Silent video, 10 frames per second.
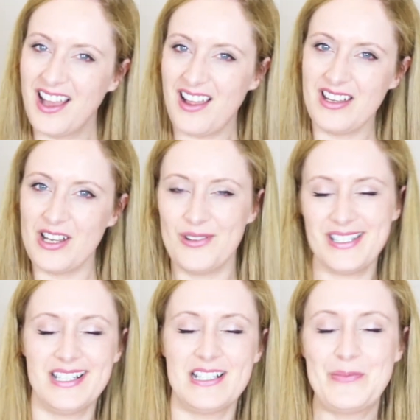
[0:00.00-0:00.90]
I know
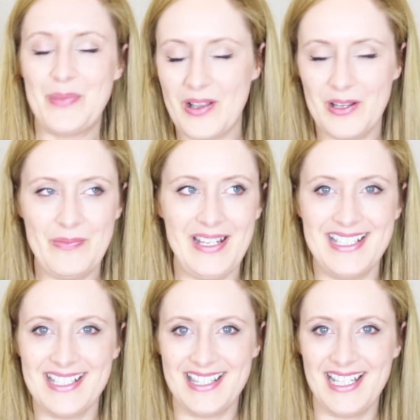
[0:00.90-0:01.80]
it's inspired me
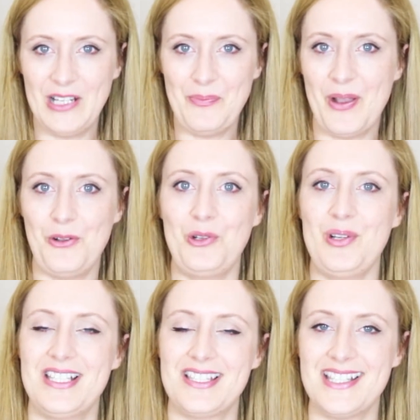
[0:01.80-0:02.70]
to think about
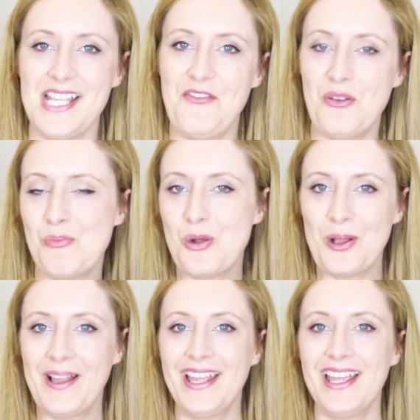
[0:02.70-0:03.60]
crystals even more.